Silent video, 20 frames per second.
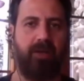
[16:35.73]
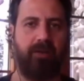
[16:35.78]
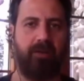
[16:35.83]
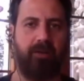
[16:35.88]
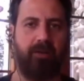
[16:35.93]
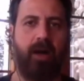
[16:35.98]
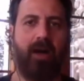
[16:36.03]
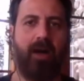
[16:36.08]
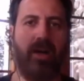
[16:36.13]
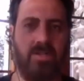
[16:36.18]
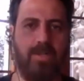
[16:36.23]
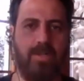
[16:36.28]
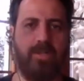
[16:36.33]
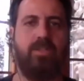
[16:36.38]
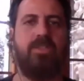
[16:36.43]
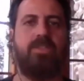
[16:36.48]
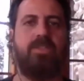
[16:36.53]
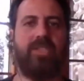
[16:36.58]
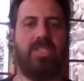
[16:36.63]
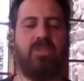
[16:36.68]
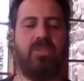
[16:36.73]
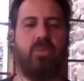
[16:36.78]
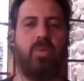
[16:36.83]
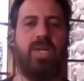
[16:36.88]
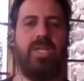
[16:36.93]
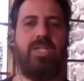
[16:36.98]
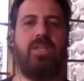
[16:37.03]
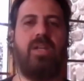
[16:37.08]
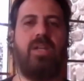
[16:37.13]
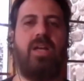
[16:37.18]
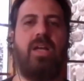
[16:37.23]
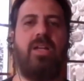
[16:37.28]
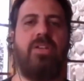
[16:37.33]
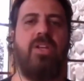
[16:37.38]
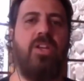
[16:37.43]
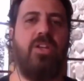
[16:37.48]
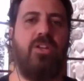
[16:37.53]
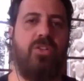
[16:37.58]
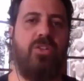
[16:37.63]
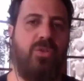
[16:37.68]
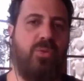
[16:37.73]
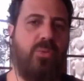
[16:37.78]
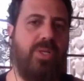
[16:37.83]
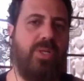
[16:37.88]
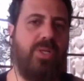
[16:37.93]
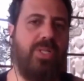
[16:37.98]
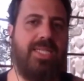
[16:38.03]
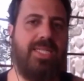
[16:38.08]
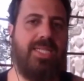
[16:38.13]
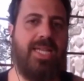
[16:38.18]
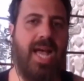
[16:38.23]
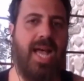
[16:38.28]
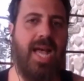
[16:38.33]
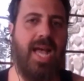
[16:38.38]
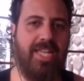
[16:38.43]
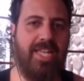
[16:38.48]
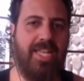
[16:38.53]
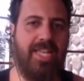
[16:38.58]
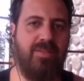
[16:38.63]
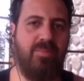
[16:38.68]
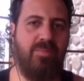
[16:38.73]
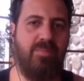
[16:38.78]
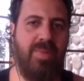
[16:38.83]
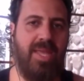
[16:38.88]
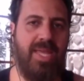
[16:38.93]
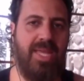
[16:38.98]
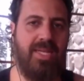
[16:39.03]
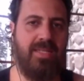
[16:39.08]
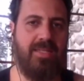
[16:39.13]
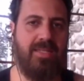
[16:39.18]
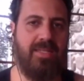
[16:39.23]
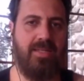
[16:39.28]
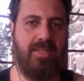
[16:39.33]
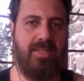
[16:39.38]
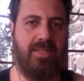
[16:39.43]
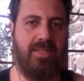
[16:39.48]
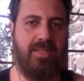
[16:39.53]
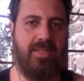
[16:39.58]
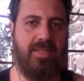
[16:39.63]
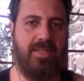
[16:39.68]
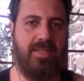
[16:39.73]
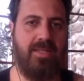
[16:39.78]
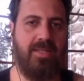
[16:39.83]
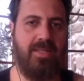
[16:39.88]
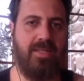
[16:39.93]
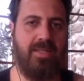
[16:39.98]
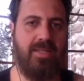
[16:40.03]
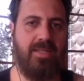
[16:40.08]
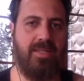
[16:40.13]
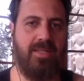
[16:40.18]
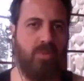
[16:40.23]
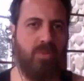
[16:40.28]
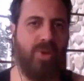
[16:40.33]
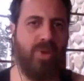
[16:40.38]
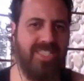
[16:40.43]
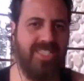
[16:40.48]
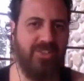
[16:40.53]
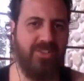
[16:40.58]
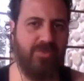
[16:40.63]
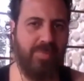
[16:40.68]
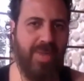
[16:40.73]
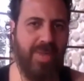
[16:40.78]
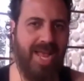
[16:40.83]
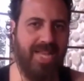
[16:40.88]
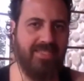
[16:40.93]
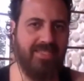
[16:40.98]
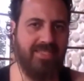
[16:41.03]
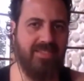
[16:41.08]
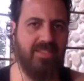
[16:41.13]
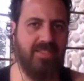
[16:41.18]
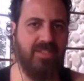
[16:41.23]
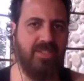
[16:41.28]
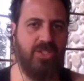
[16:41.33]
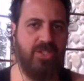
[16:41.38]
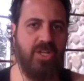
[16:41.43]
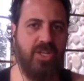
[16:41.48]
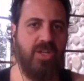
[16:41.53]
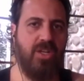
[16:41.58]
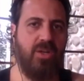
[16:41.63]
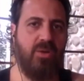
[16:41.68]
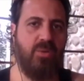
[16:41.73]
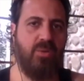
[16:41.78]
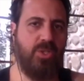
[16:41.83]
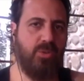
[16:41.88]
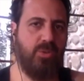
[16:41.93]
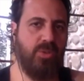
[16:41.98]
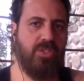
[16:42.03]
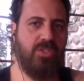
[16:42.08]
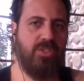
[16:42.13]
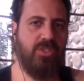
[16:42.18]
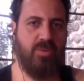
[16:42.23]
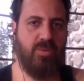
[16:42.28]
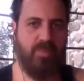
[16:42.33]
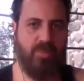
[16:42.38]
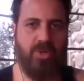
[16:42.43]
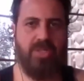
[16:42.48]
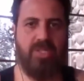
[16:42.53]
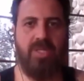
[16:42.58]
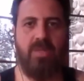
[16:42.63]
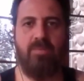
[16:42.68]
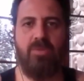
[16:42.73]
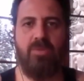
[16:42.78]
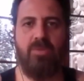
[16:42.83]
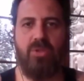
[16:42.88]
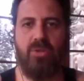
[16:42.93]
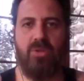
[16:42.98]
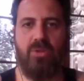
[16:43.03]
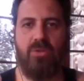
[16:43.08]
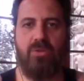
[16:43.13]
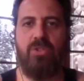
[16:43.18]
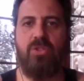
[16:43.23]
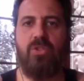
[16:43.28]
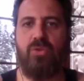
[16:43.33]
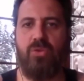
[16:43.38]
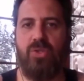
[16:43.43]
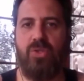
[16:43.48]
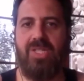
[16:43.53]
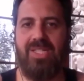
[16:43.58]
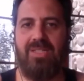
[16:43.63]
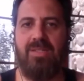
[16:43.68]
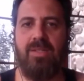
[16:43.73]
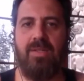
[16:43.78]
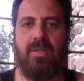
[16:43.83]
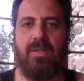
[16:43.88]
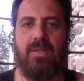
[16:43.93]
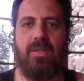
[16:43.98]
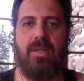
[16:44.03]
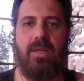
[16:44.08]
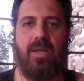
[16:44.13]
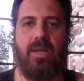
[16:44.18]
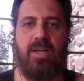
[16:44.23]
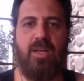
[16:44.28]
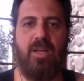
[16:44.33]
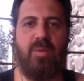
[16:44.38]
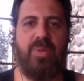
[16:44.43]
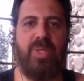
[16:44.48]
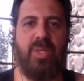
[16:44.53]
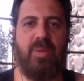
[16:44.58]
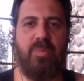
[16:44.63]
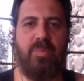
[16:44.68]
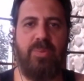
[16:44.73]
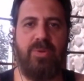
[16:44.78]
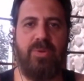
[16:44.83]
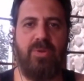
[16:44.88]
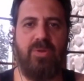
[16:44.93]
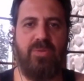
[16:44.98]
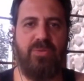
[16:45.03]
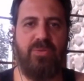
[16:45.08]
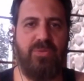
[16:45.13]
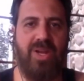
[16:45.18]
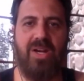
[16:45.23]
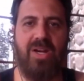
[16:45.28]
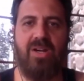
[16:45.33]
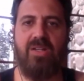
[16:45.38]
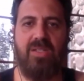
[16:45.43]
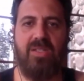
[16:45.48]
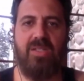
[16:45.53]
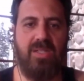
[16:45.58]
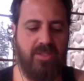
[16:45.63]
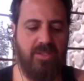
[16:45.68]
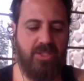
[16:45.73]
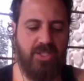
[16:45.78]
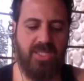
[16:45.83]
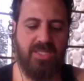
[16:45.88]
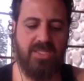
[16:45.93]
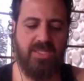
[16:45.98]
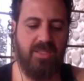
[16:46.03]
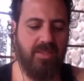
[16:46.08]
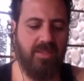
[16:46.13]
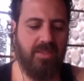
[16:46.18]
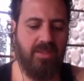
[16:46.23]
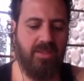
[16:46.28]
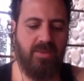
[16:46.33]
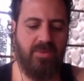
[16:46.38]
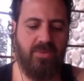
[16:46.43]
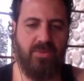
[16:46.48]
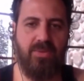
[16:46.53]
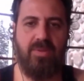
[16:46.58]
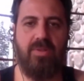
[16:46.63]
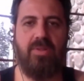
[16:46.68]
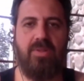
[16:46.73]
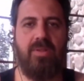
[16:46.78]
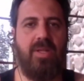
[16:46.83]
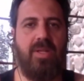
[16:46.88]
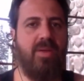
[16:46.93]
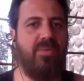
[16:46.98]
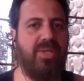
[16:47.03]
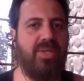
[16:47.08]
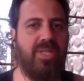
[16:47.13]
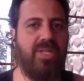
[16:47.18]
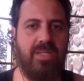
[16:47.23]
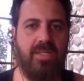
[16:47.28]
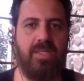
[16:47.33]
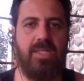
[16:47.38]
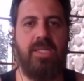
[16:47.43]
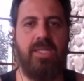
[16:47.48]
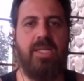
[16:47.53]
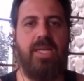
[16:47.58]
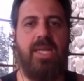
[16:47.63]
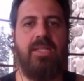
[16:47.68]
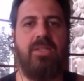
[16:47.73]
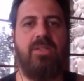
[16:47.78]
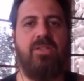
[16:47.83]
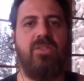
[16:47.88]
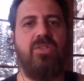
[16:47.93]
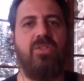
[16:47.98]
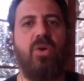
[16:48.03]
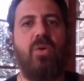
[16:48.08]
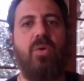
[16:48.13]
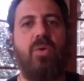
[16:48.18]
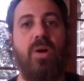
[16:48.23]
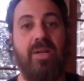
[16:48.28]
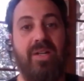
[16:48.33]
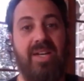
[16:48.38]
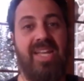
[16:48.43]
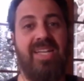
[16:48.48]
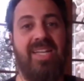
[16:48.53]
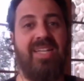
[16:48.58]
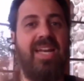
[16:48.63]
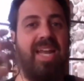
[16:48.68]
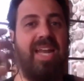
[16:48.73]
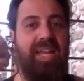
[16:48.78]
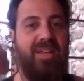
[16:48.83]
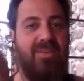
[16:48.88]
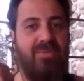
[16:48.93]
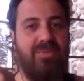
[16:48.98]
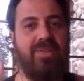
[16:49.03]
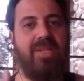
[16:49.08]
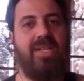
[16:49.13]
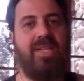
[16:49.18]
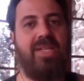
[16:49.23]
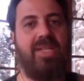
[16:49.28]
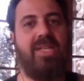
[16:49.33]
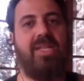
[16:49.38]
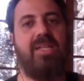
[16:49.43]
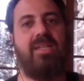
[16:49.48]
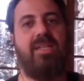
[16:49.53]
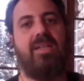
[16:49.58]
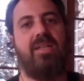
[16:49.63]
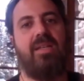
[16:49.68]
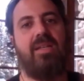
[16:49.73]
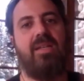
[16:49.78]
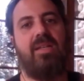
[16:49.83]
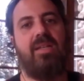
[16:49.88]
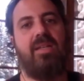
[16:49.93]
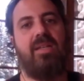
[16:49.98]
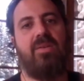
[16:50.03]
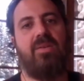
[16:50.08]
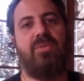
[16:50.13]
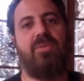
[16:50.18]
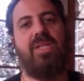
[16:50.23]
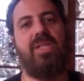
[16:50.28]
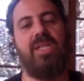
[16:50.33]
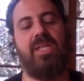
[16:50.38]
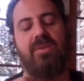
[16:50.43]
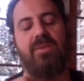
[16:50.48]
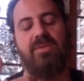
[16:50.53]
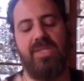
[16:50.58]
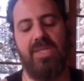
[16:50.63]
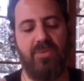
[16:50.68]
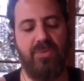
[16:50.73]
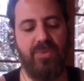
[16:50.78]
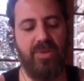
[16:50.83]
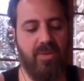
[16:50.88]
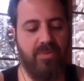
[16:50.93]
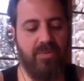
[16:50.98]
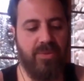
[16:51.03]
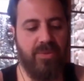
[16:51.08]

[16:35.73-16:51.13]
uncles and whatnot, to really guide men into rites of passage, which would support them to treat people fairly, justly, lovingly, and so on, and have like a feeling of self-love.